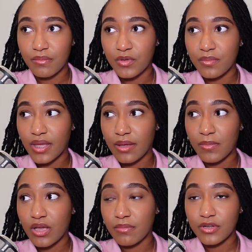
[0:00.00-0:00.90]
You may
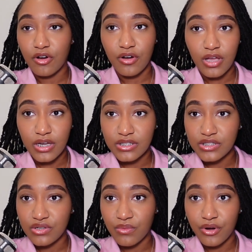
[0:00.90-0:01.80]
become an art
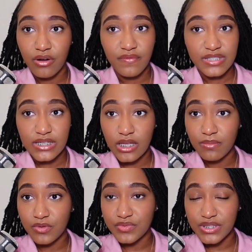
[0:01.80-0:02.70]
connoisseur, visiting
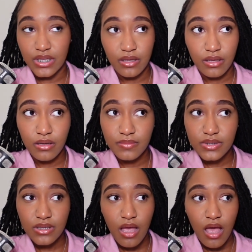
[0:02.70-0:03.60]
museums.